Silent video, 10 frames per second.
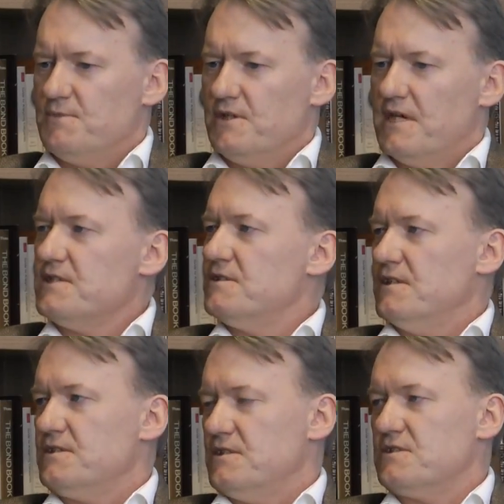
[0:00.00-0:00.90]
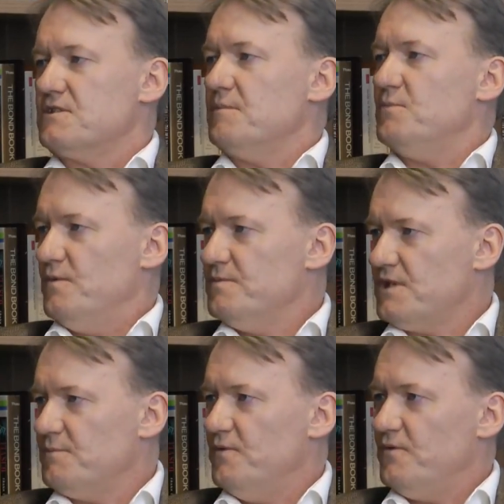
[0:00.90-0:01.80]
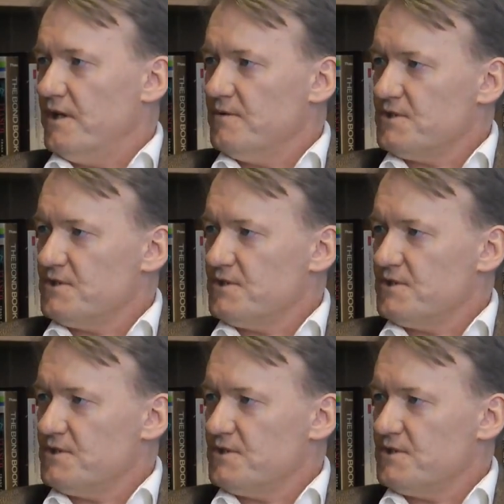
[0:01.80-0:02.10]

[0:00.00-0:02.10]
But yes, it's just the same portfolio,